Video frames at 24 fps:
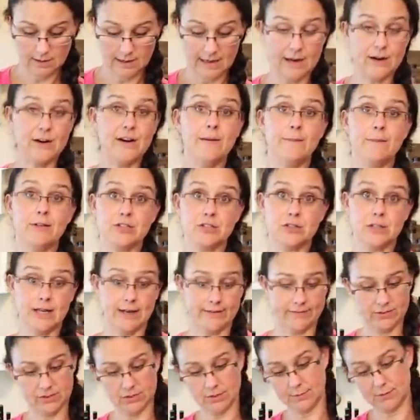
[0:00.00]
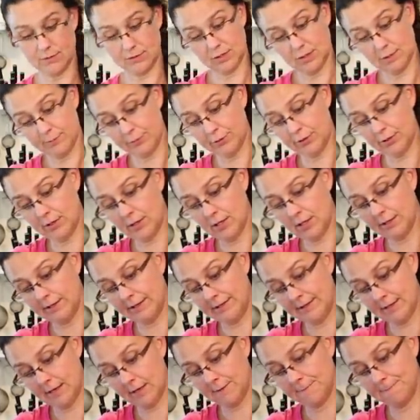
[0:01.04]
I don't have much left, so I'm just gonna put it all
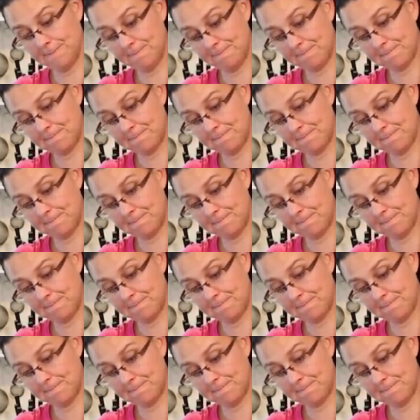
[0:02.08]
in there.